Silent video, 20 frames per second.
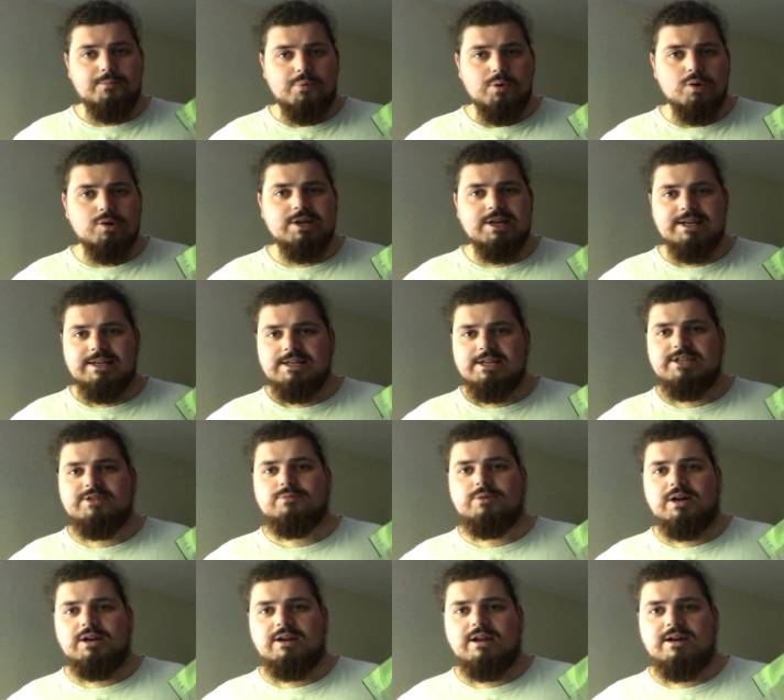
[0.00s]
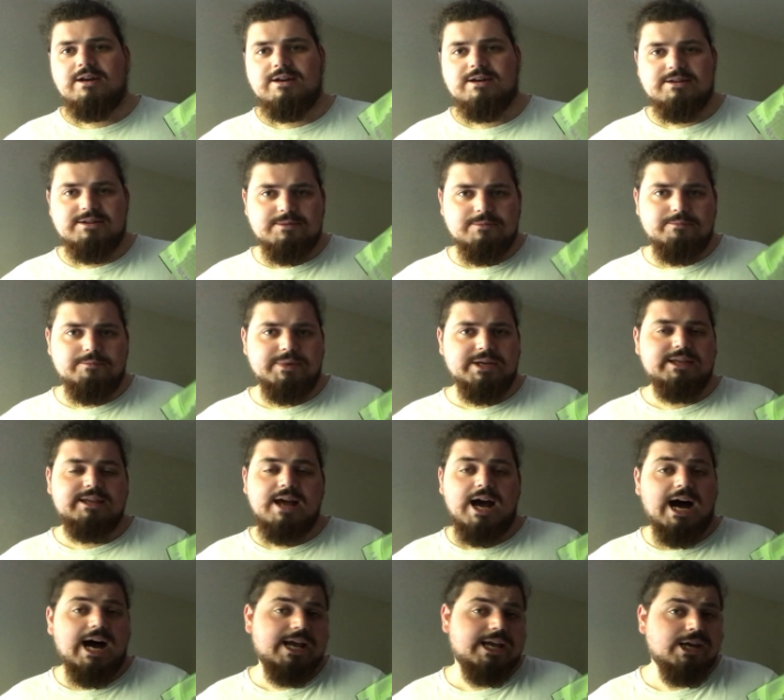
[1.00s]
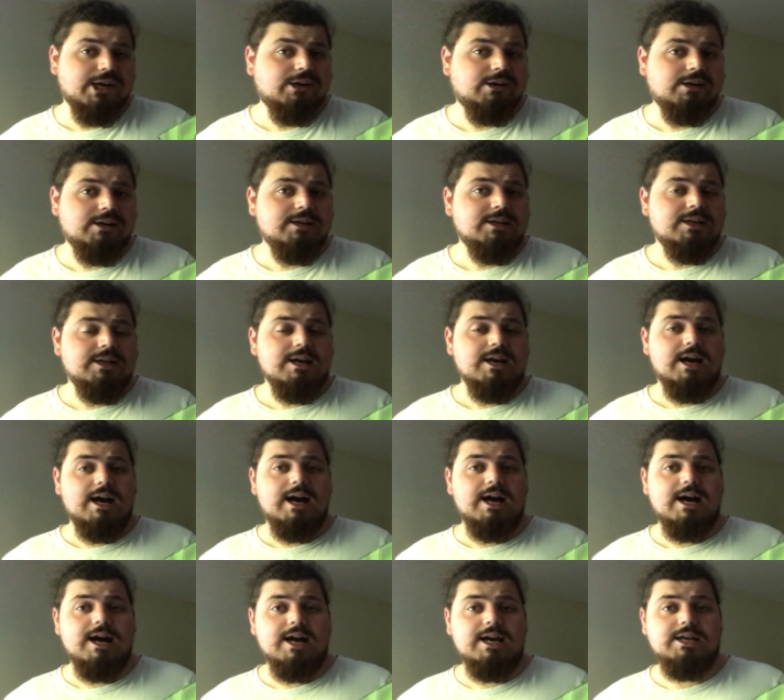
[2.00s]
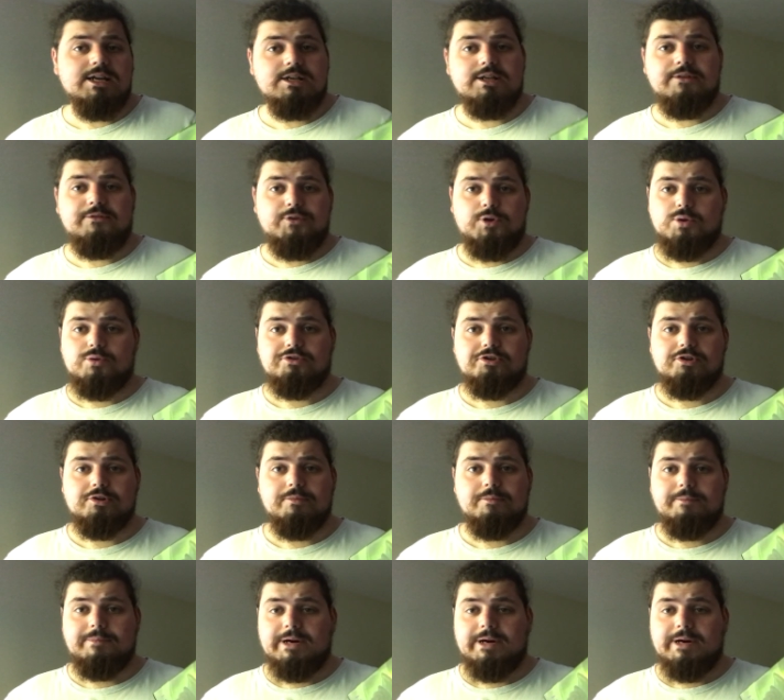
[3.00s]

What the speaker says: putting this one a bit higher in the future.